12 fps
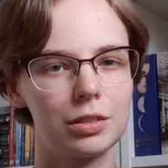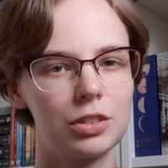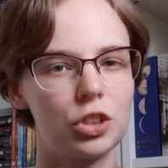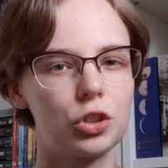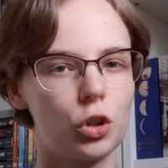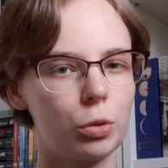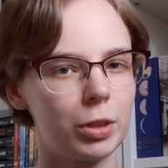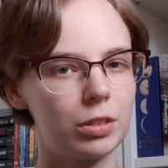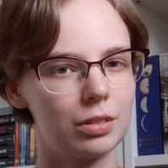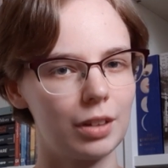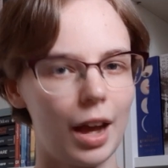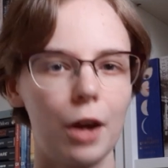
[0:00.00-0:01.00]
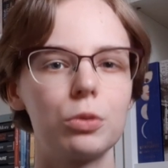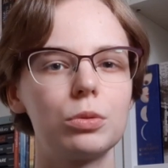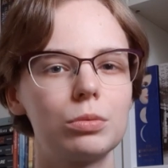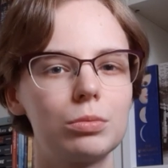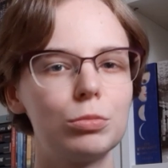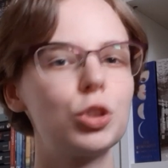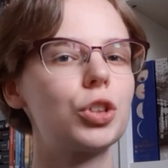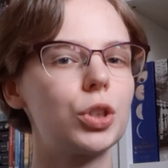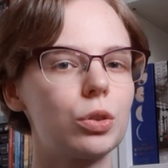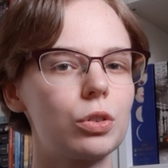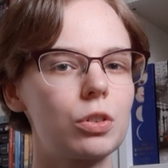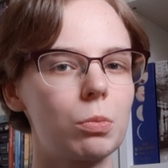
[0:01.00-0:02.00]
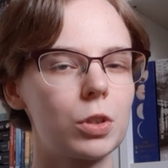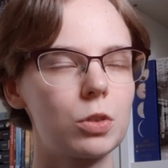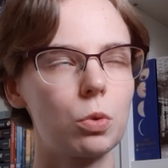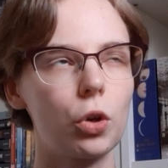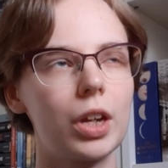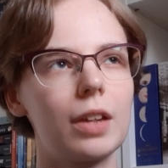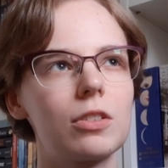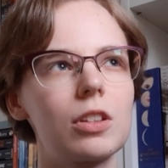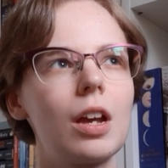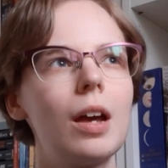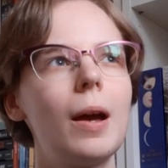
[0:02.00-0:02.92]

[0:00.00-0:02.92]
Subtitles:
determine how mature someone's work is.